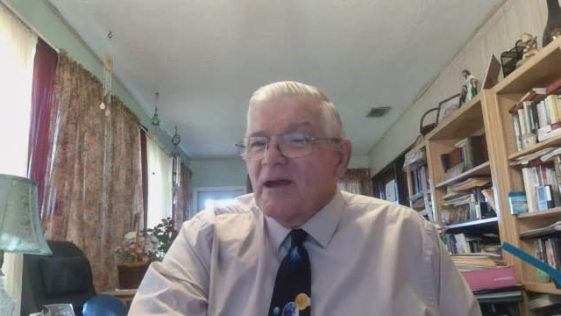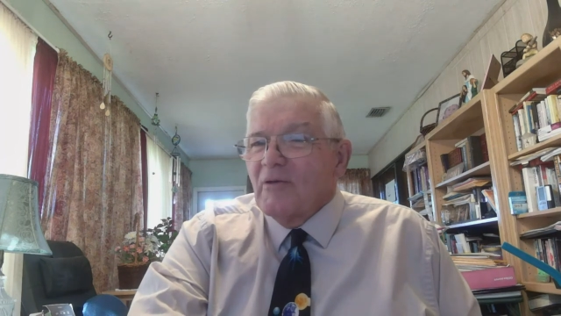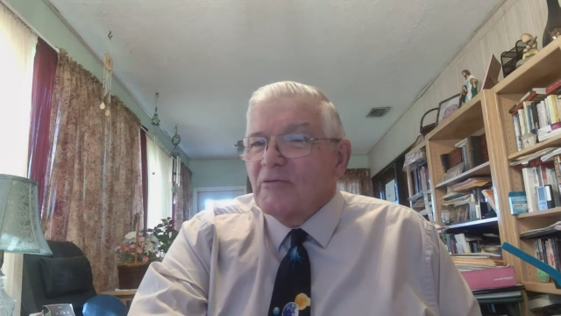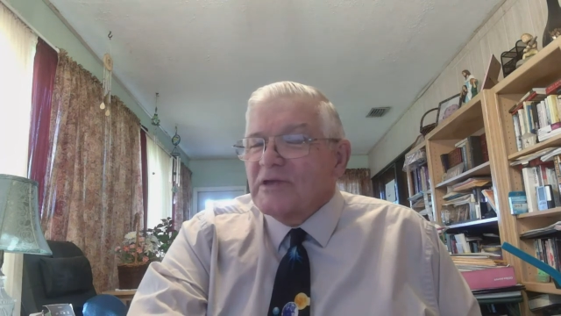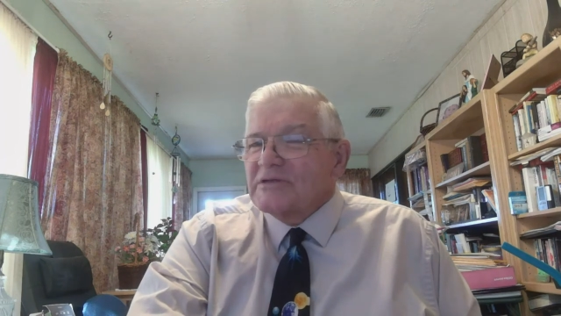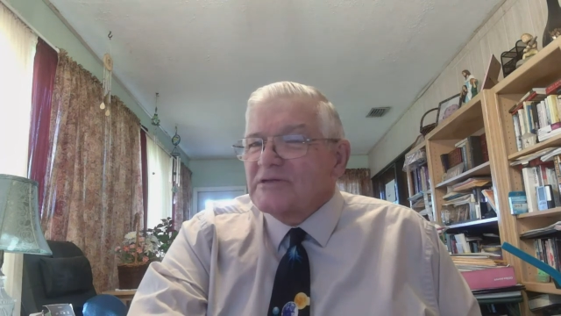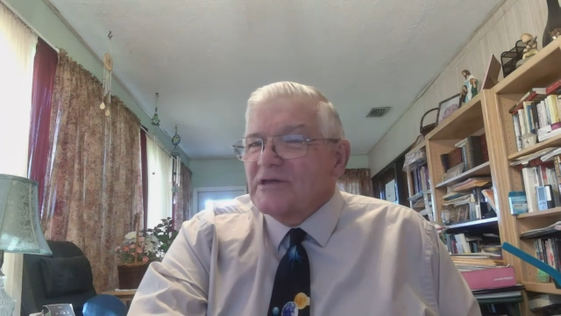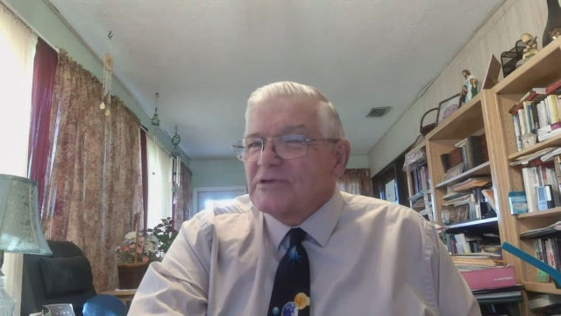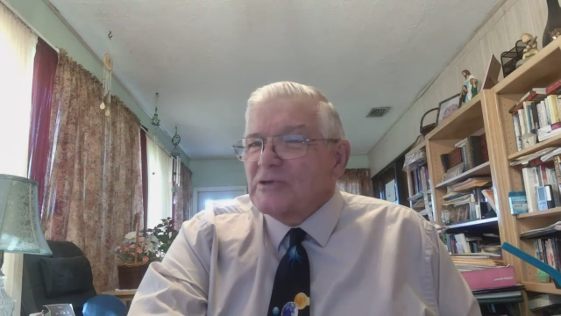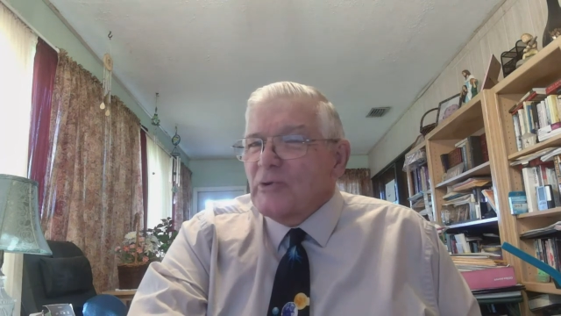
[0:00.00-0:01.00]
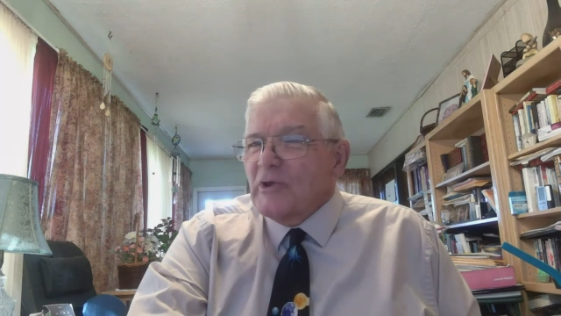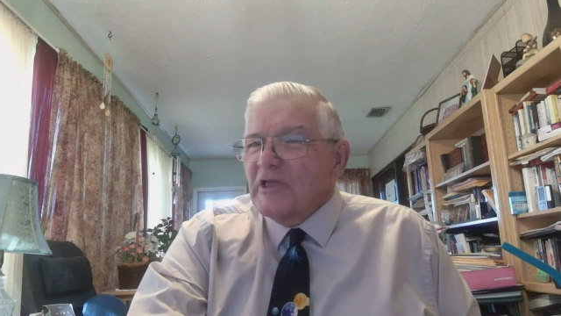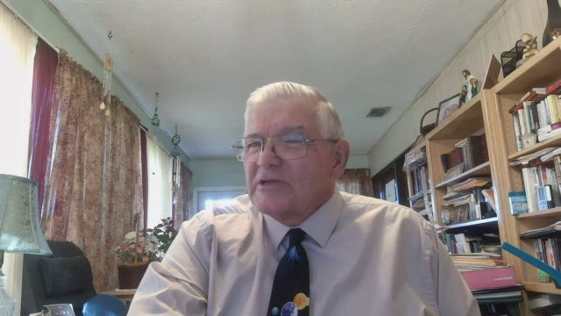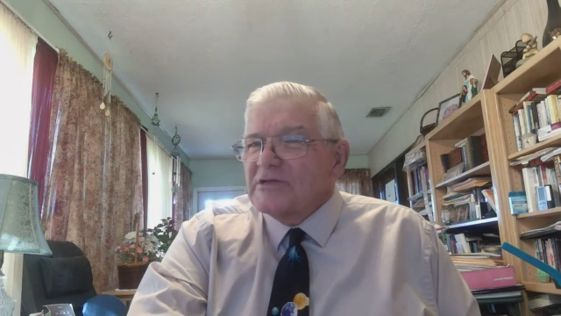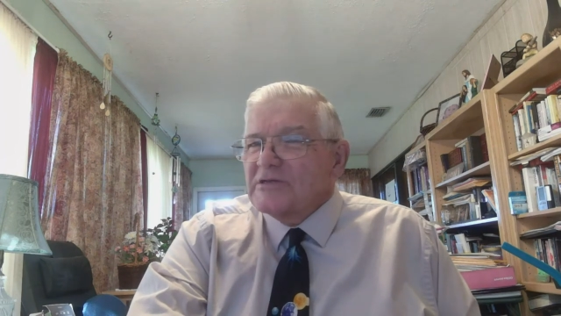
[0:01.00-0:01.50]
How would it change your
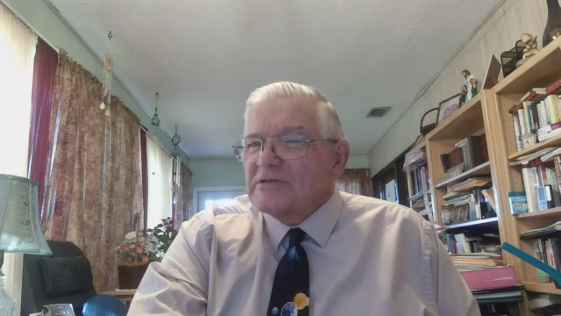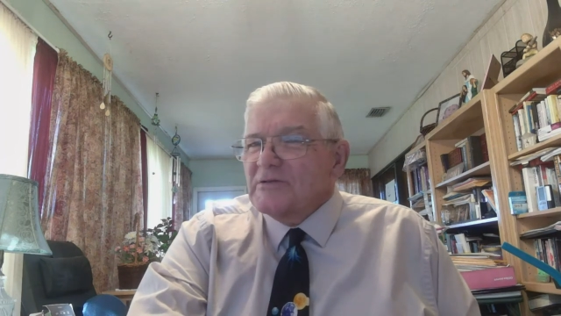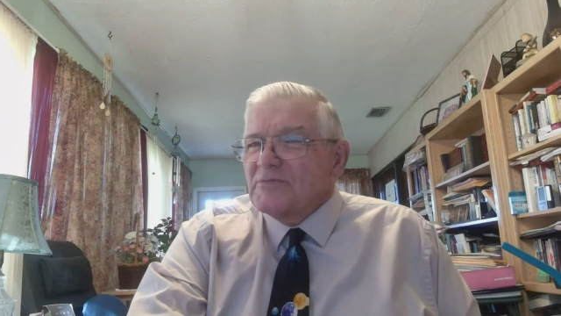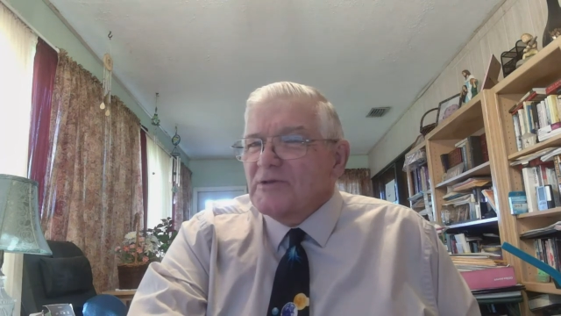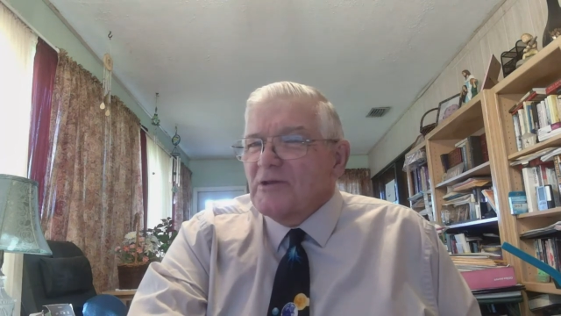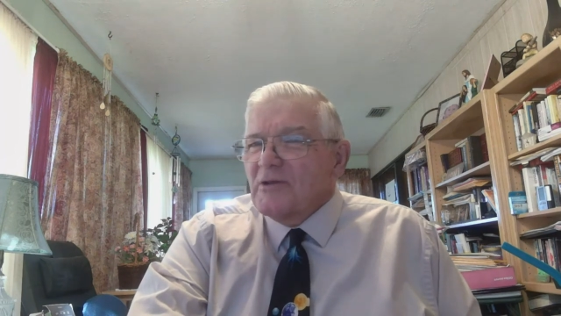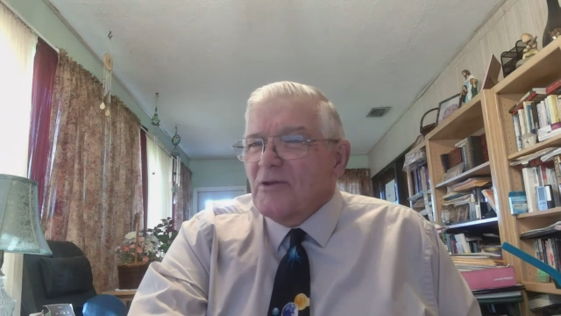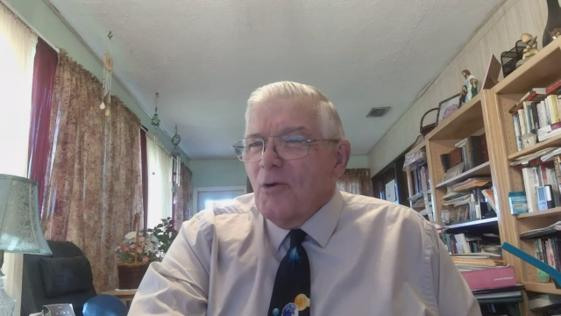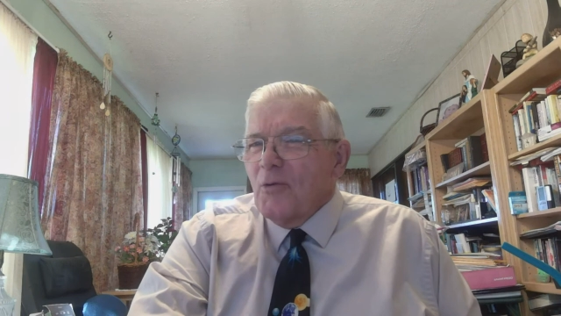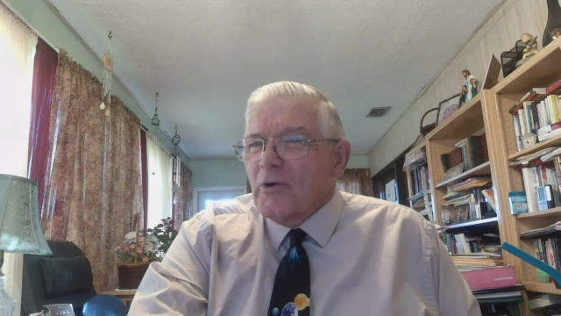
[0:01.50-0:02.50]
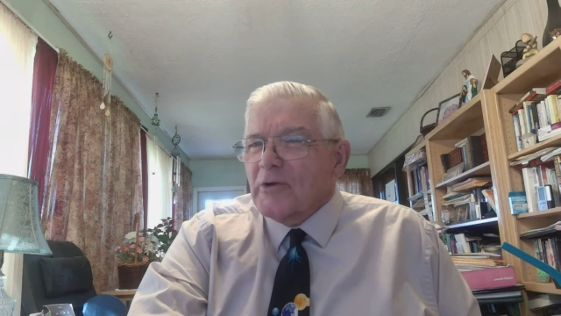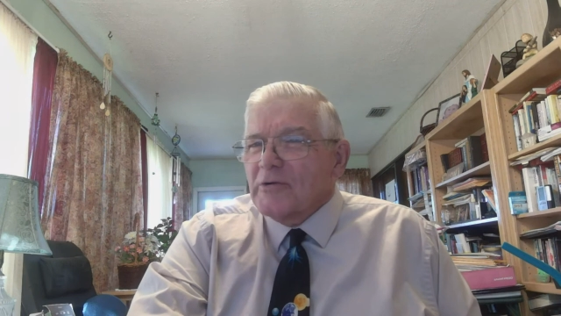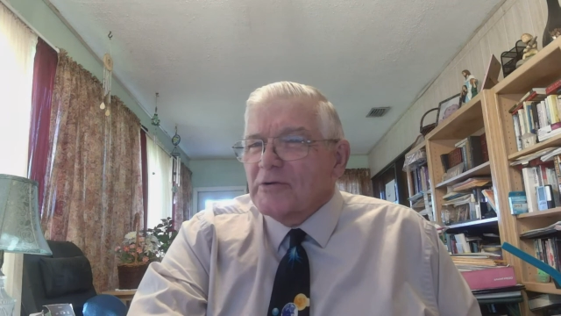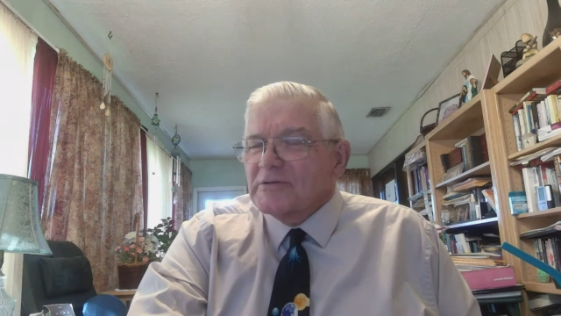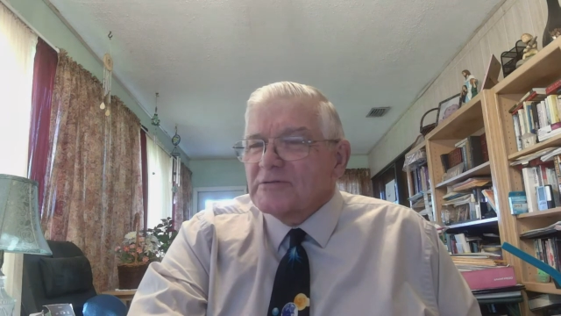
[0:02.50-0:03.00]
relationship to your
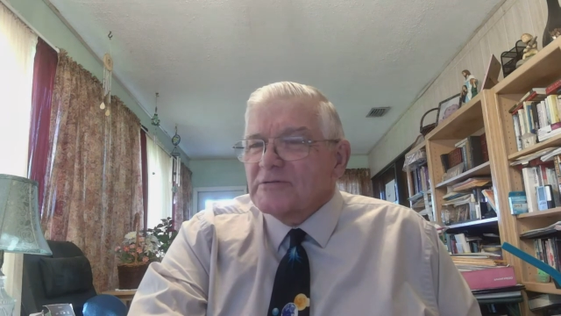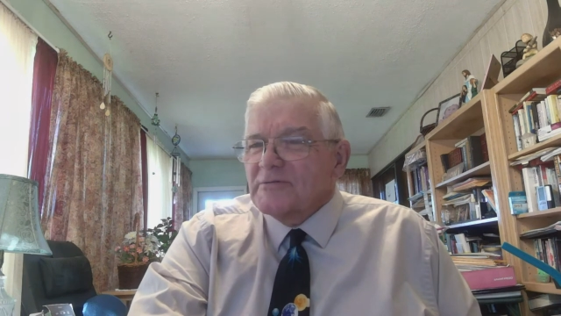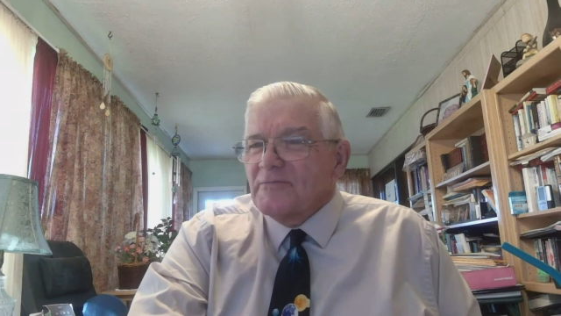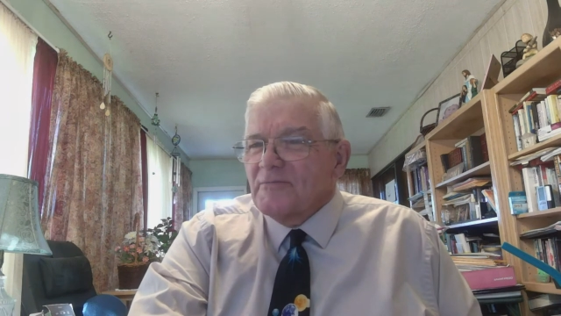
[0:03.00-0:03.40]
coworkers?